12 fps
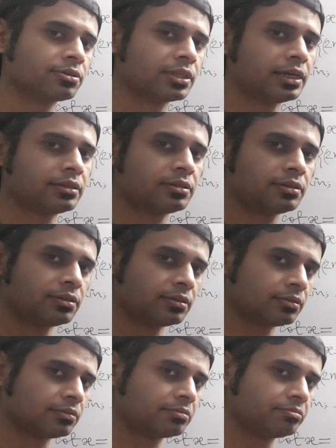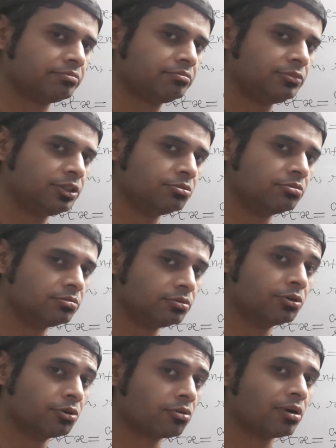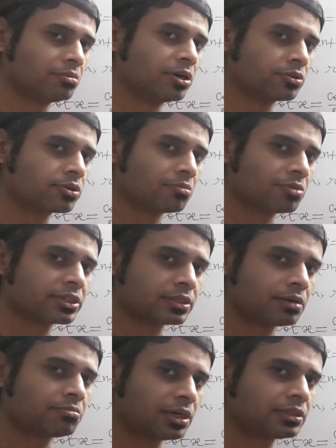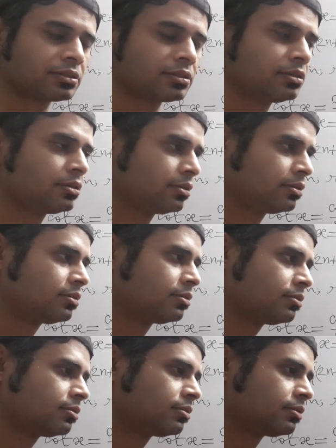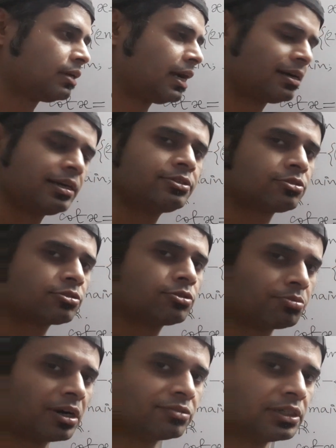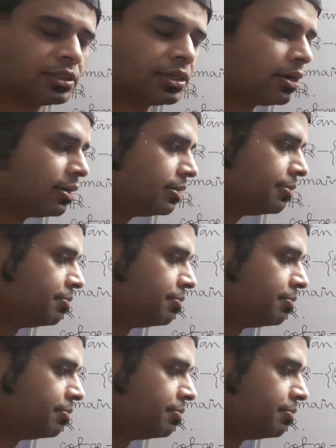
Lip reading: that you know about complex numbers, at least superficially.